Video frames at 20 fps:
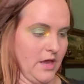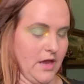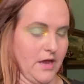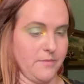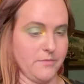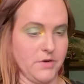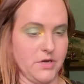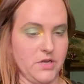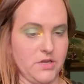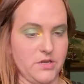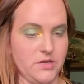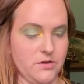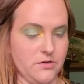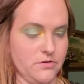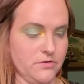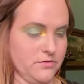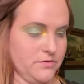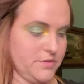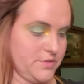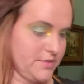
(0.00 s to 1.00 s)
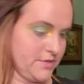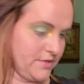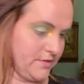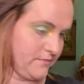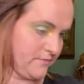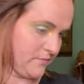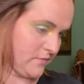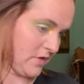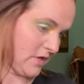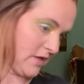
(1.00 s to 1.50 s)
I'm going to use,
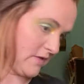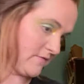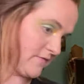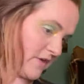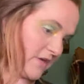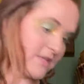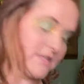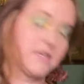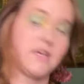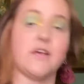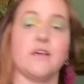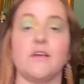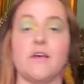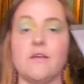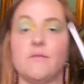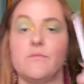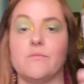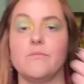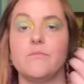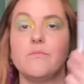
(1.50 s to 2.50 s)
in fact, I